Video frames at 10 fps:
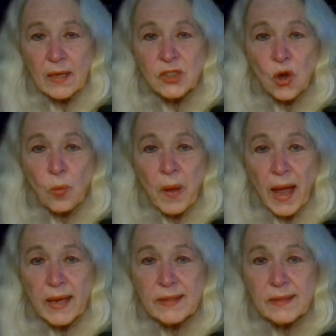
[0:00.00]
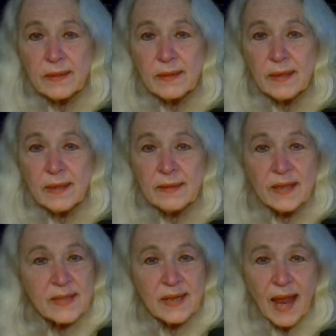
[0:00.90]
Joe Biden
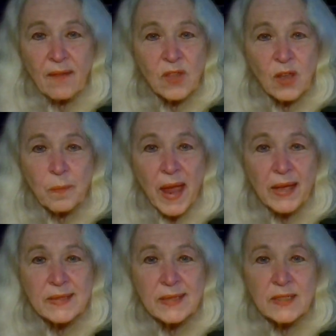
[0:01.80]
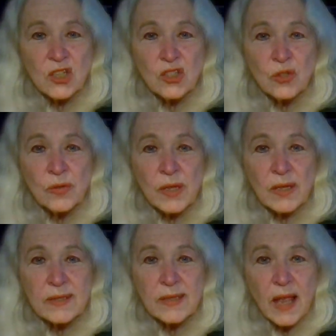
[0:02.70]
doesn't have the capacity to do
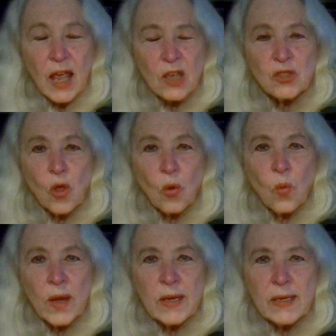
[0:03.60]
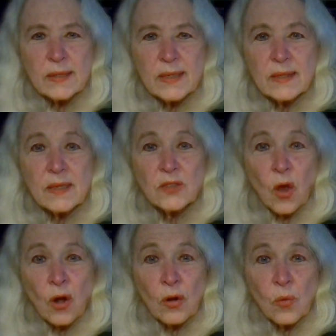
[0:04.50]
this. So what it is
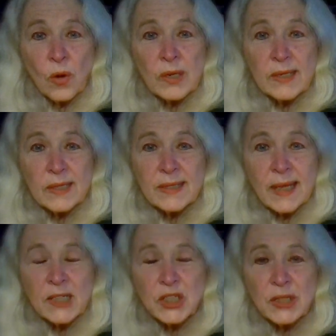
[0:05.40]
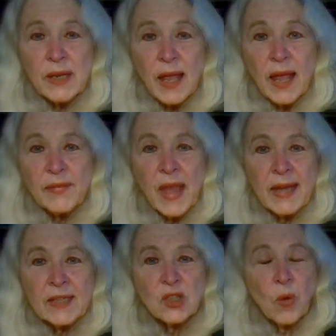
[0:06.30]
our organization that
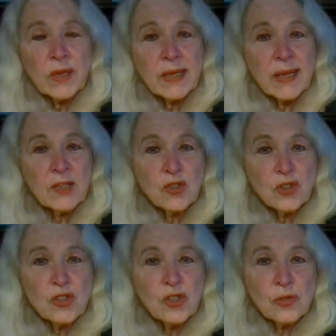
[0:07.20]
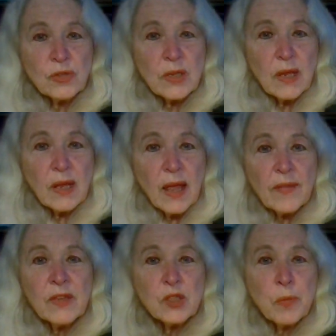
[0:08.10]
is going to introduce
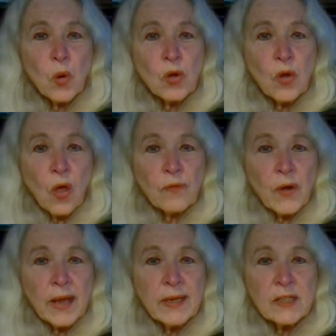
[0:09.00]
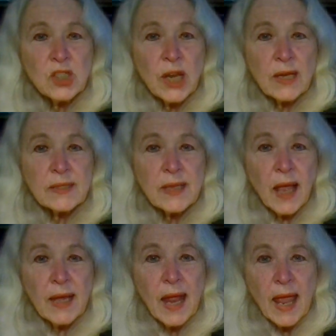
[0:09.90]
this protocol for ending a
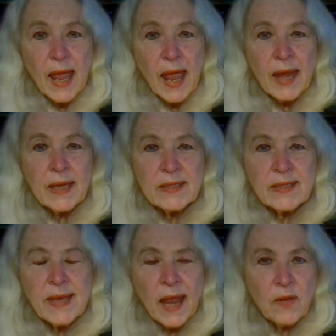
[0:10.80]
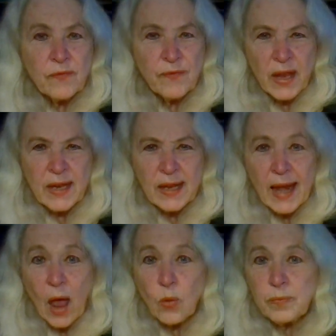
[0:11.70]
genocide. And instead of fighting it
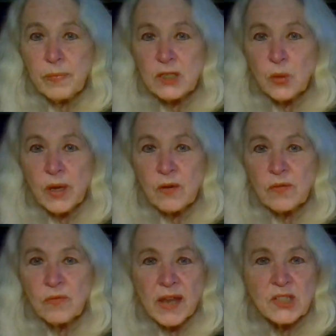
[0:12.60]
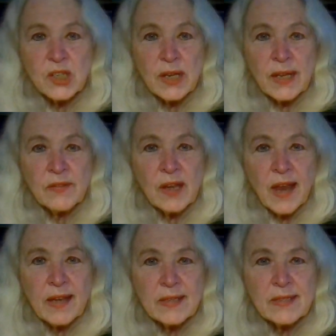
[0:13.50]
out between Russia and the
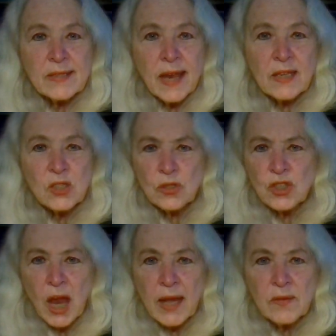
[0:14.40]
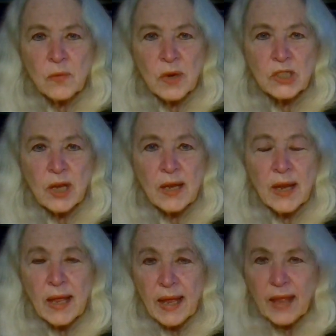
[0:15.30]
United States, or China and Russia
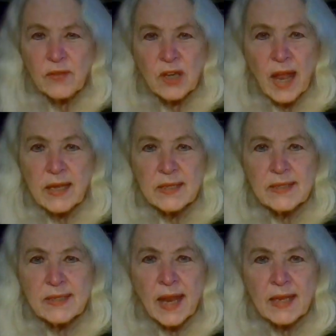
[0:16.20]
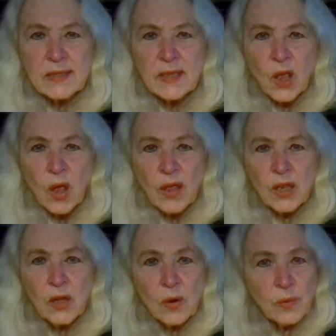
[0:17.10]
and the United States,
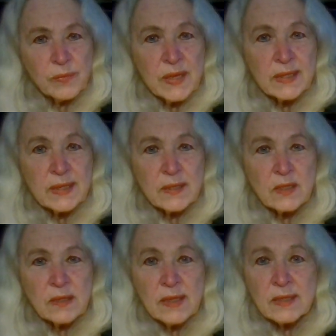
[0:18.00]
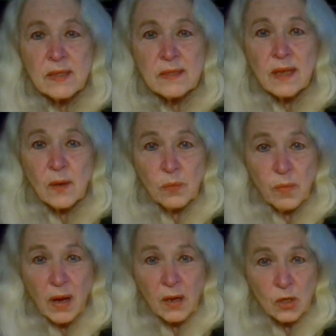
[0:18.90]
this is a
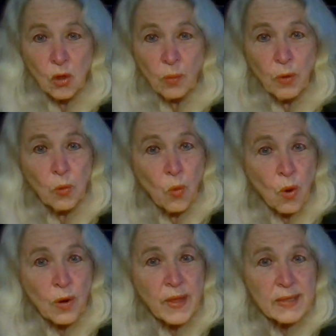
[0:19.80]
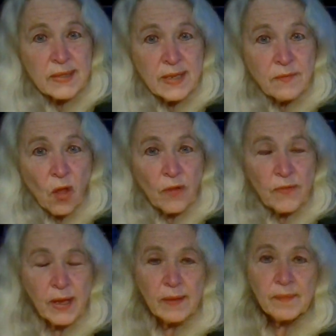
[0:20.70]
global war that's
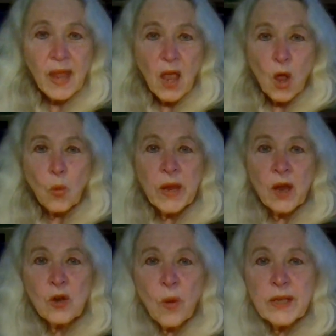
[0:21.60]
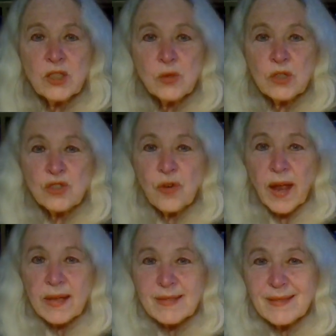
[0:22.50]
devolving. We are going to
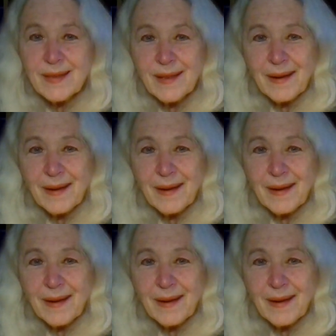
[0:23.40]
address